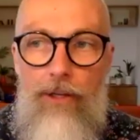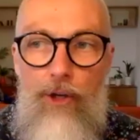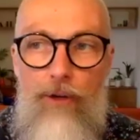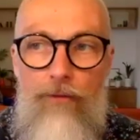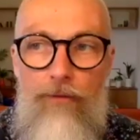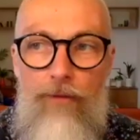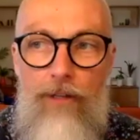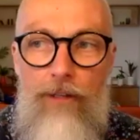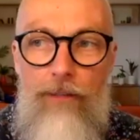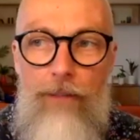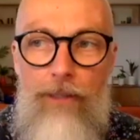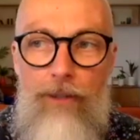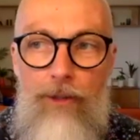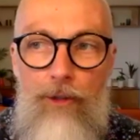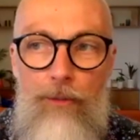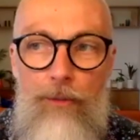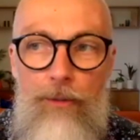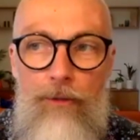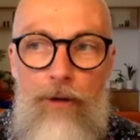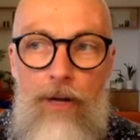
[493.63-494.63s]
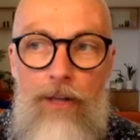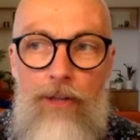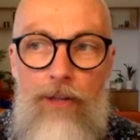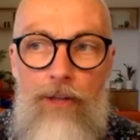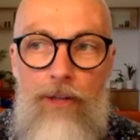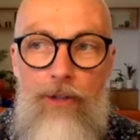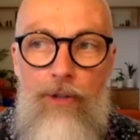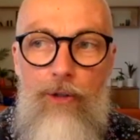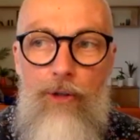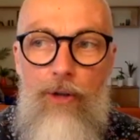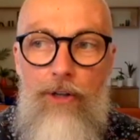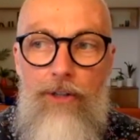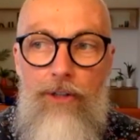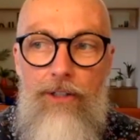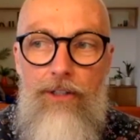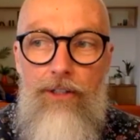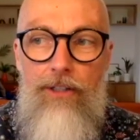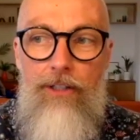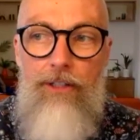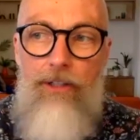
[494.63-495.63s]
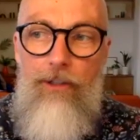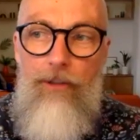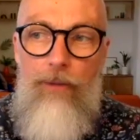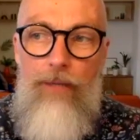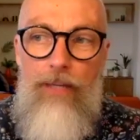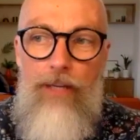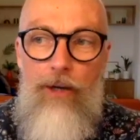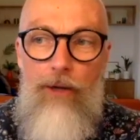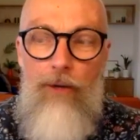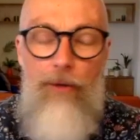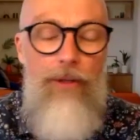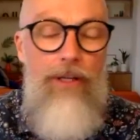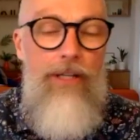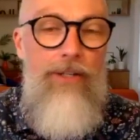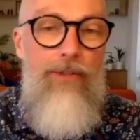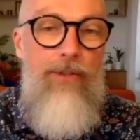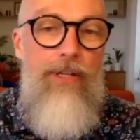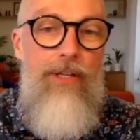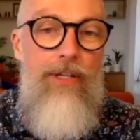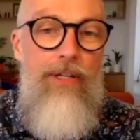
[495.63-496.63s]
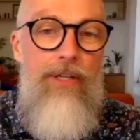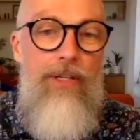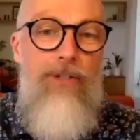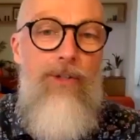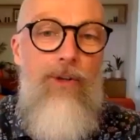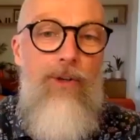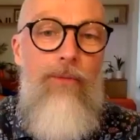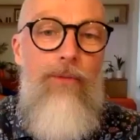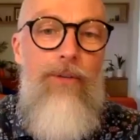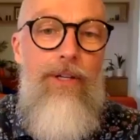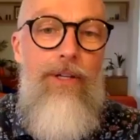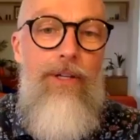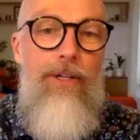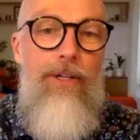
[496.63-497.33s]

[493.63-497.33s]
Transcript: fundamental human rights are not, we hold these things as obvious.